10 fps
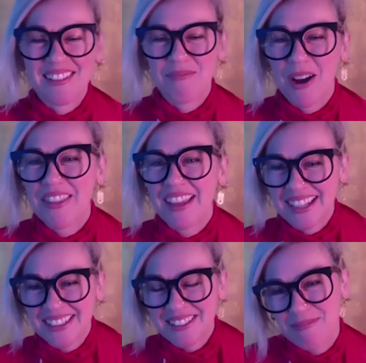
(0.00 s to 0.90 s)
by the
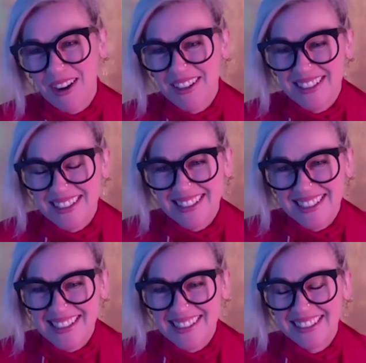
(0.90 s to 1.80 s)
end of Pisces
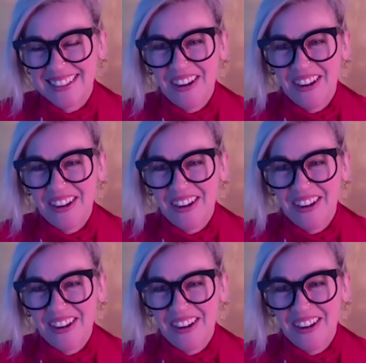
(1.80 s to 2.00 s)
season,